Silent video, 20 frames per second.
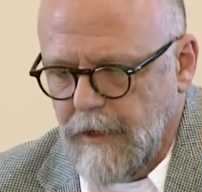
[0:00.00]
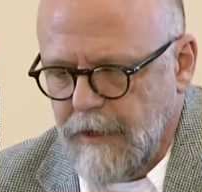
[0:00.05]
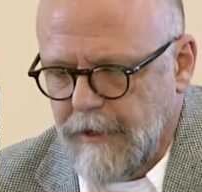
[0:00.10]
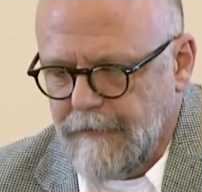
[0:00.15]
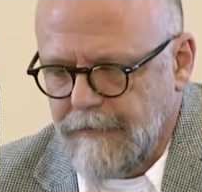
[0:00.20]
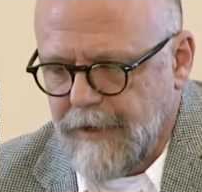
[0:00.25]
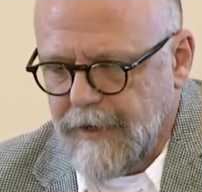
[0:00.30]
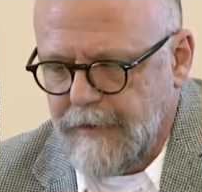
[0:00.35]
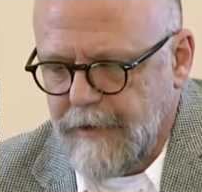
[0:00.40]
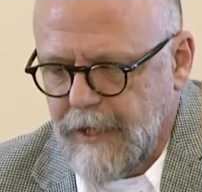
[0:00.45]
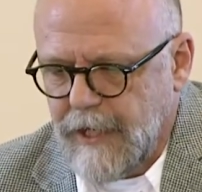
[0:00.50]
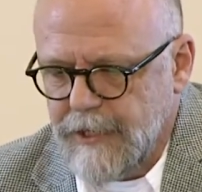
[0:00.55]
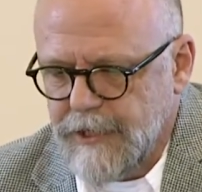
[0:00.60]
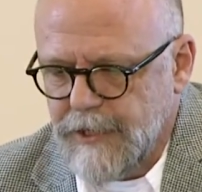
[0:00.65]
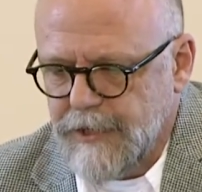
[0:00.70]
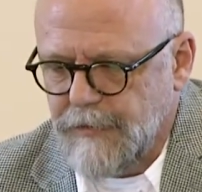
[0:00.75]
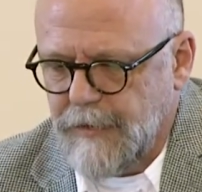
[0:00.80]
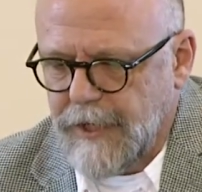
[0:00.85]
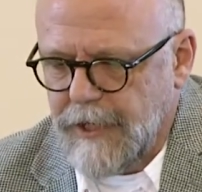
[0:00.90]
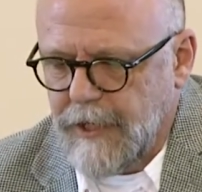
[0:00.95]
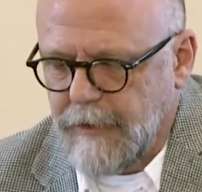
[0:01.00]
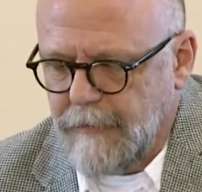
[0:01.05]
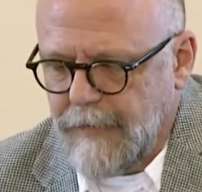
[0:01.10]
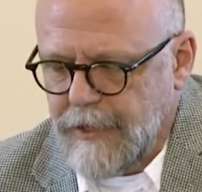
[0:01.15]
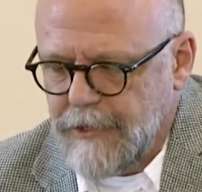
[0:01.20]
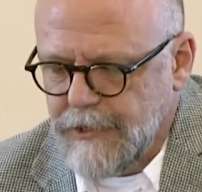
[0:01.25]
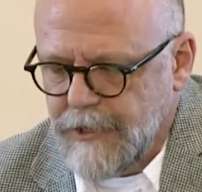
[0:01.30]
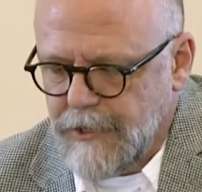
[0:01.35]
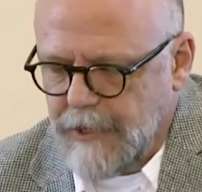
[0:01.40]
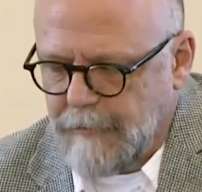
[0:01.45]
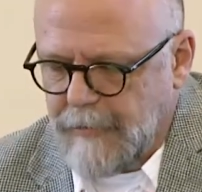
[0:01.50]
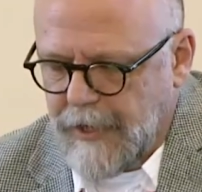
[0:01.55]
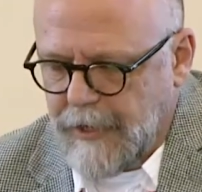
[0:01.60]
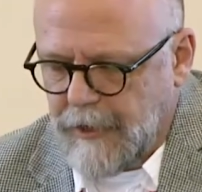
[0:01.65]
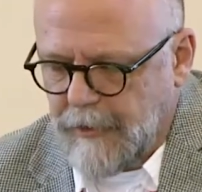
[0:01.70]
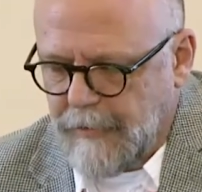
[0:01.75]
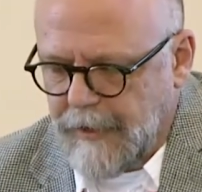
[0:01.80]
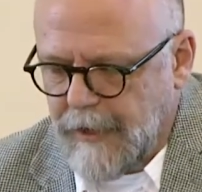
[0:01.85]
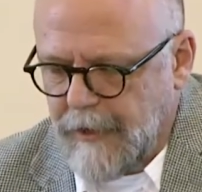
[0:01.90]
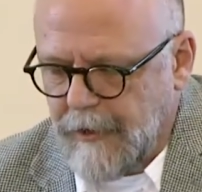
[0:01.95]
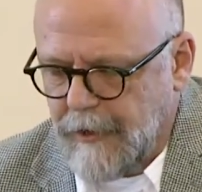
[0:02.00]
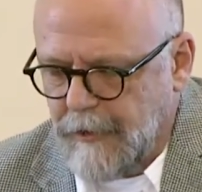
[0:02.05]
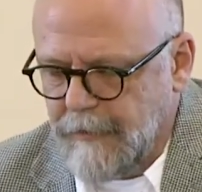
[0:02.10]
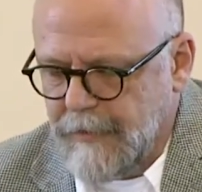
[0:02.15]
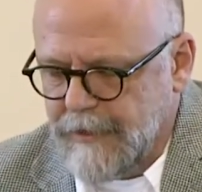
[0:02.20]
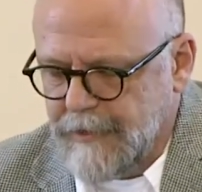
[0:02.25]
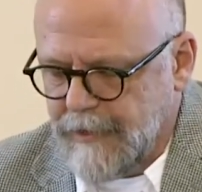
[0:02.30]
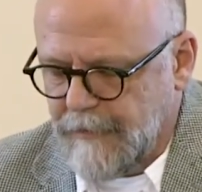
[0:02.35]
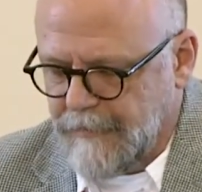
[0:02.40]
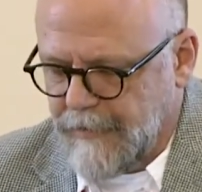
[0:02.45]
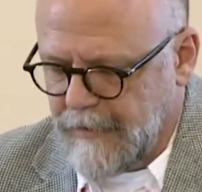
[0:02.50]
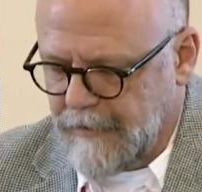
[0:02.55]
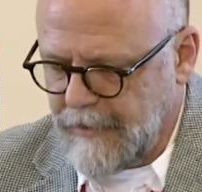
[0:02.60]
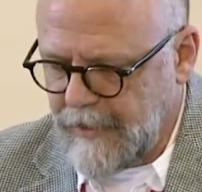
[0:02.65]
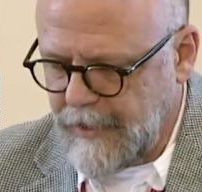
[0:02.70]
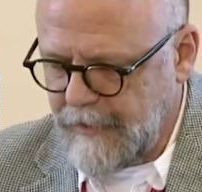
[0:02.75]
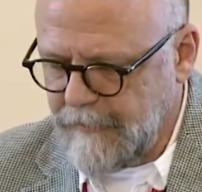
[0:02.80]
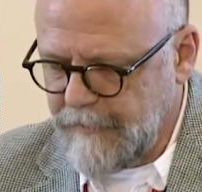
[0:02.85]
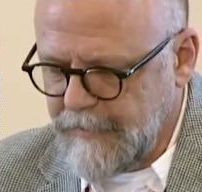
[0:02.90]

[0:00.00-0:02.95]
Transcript: Finally, I just wanted to mention the microbiome. It's something that I've